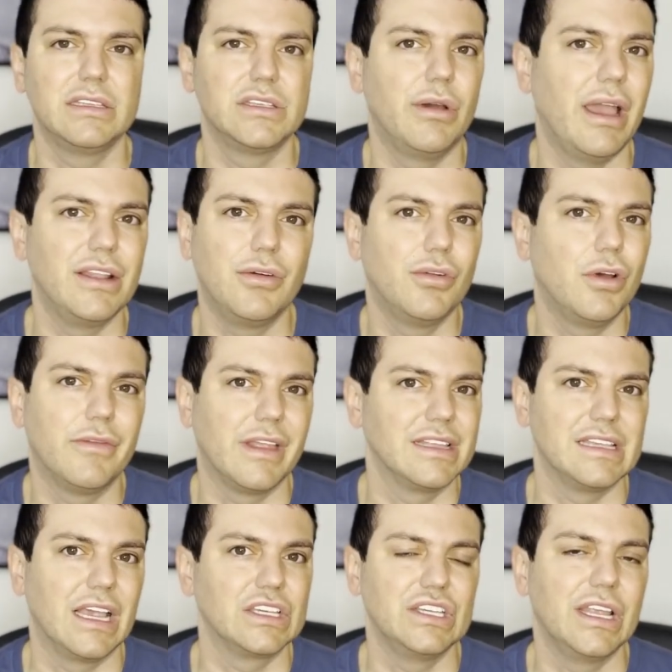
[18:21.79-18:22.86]
so I don't know if
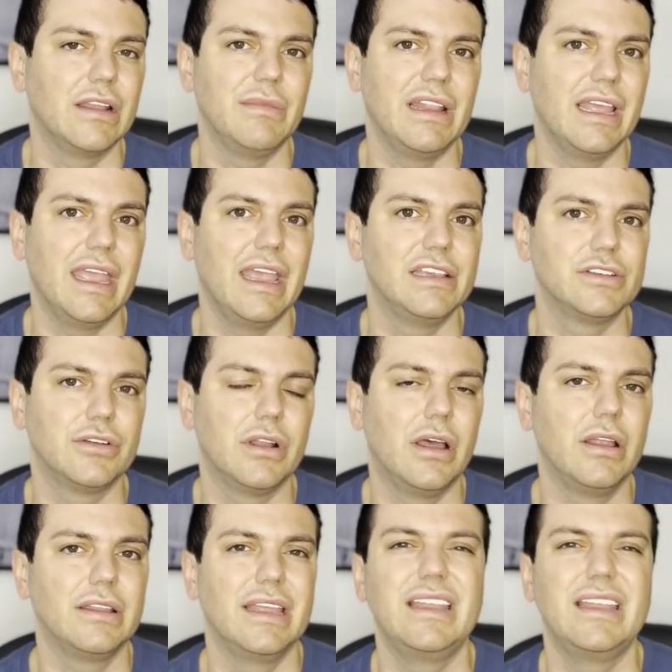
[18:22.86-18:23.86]
that's actually going to be the case or not.